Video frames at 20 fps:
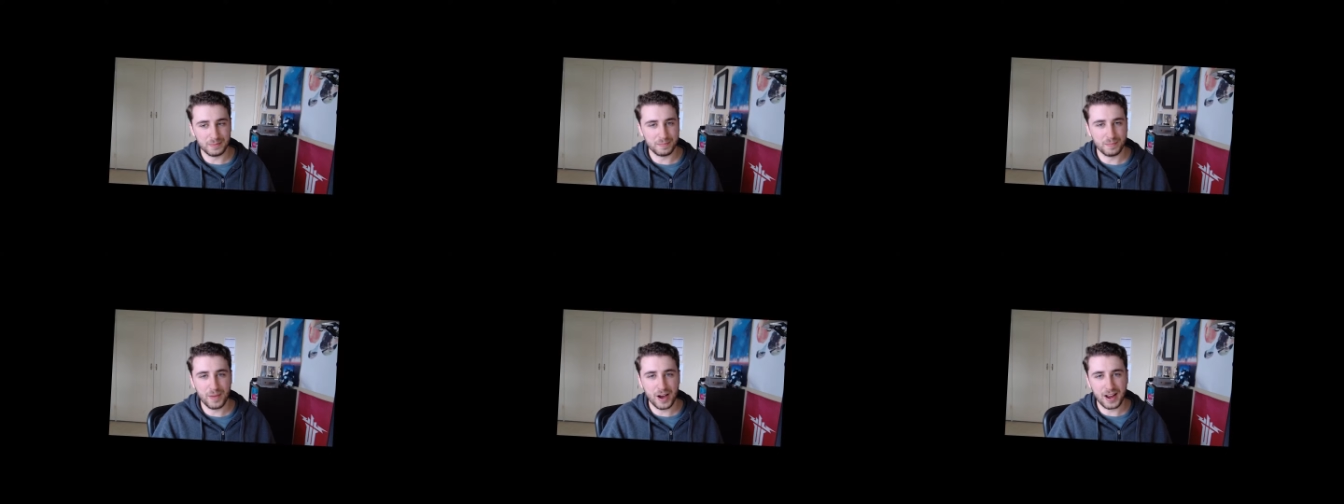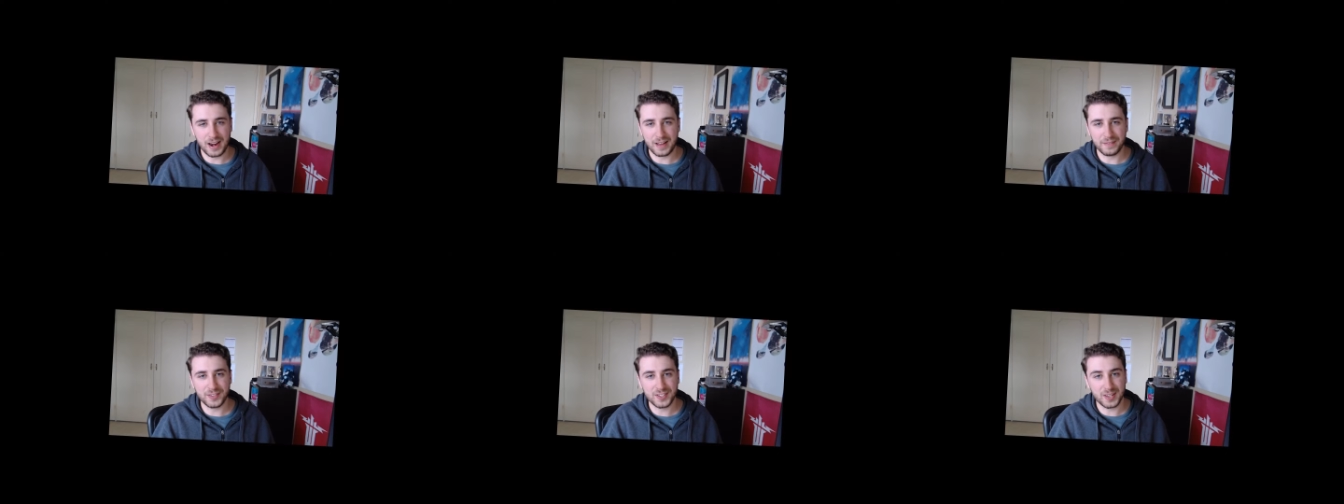
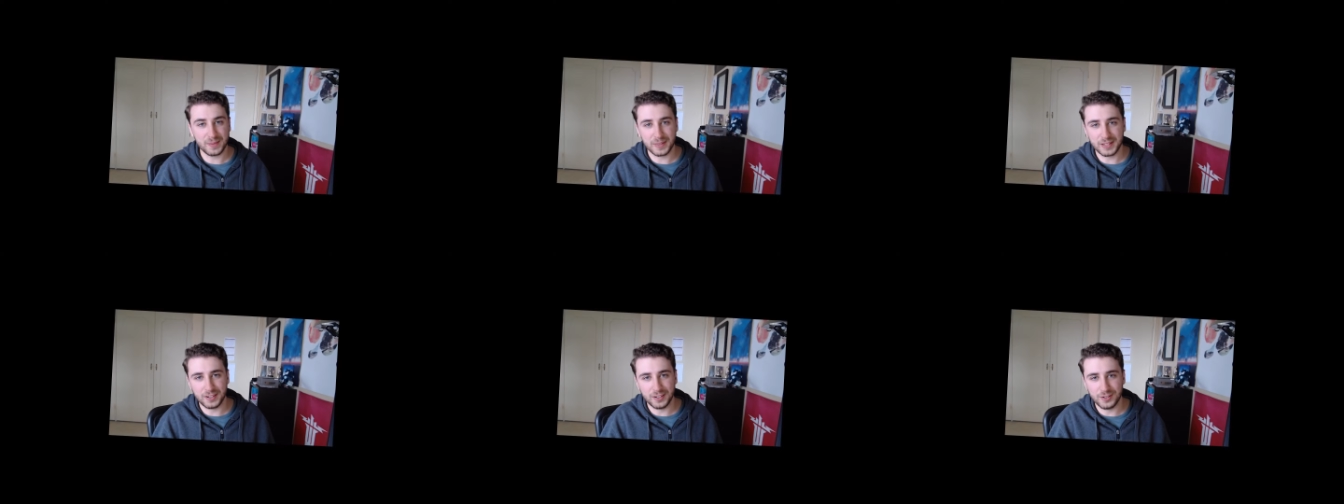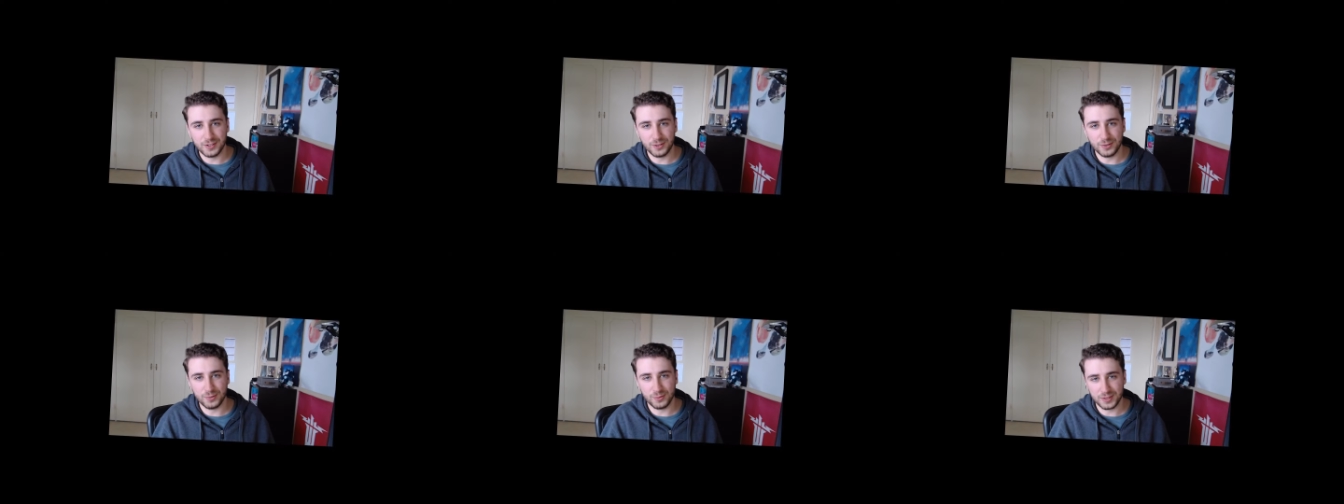might have something to
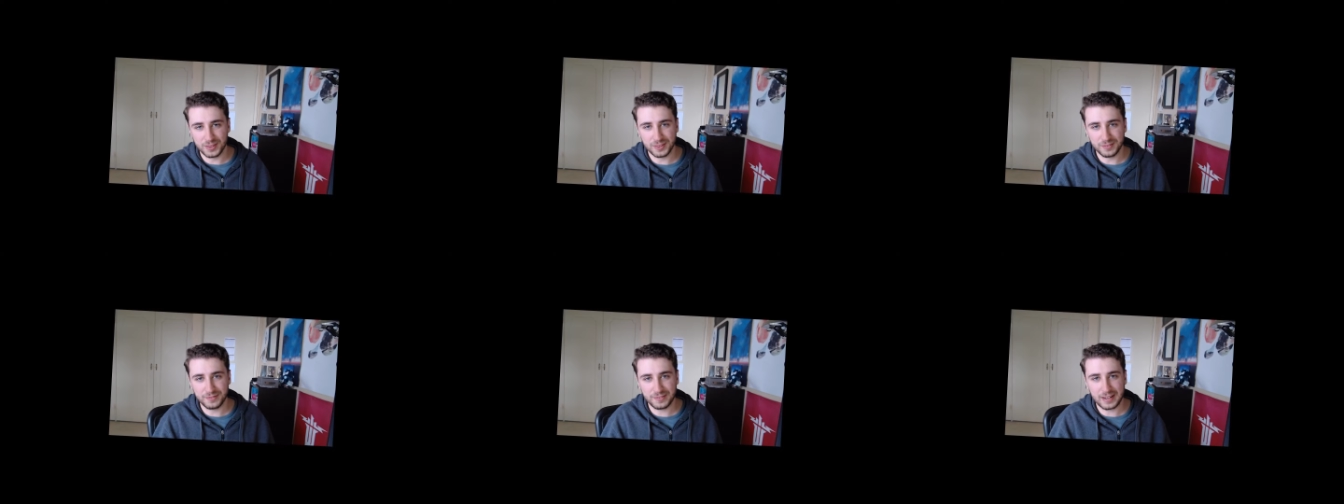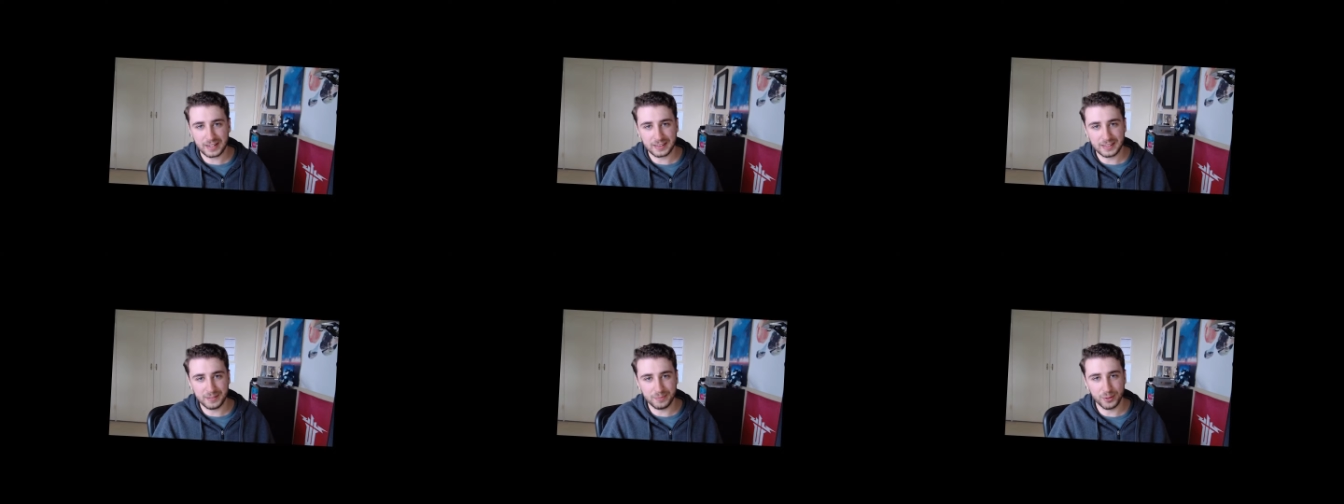do with the
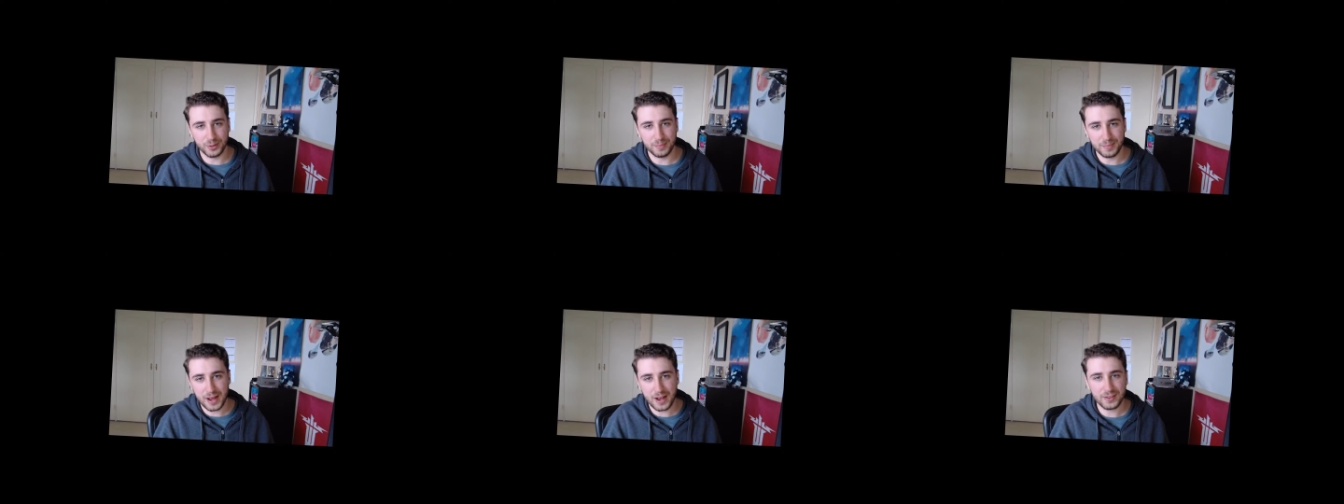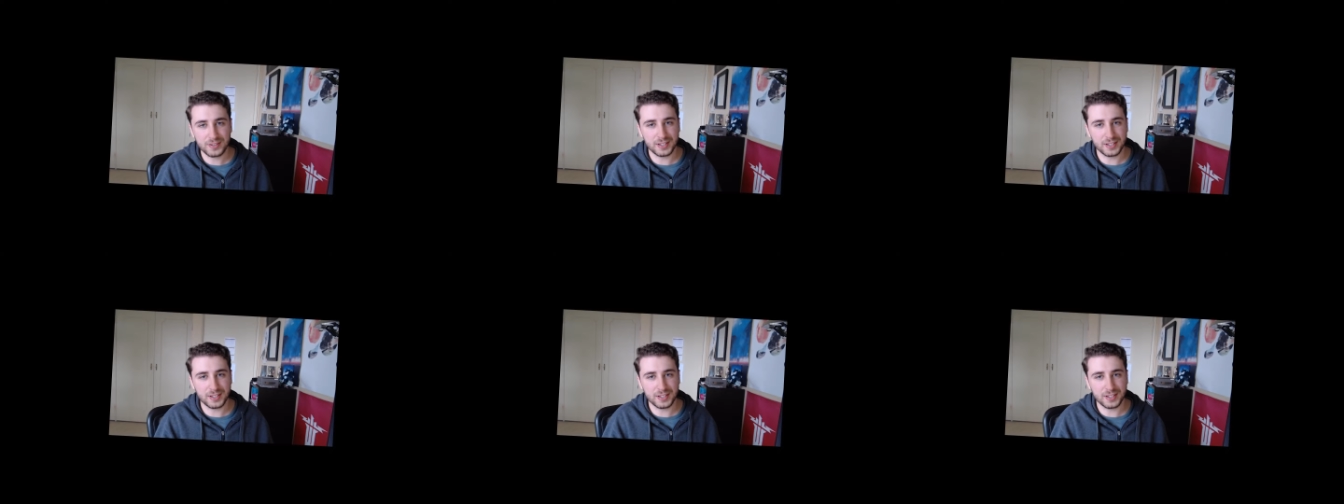fact they put mouse